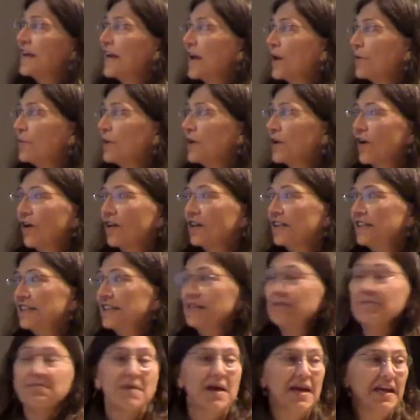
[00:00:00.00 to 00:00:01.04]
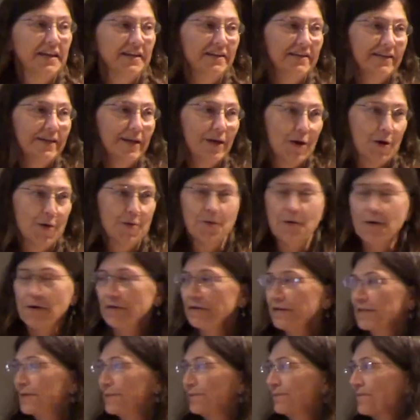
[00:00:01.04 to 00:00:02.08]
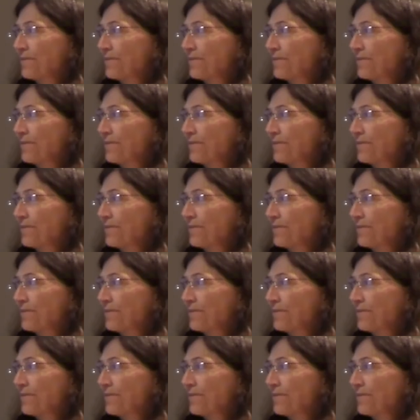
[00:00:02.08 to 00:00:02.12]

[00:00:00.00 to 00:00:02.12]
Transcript: And we call it the MEN cohort.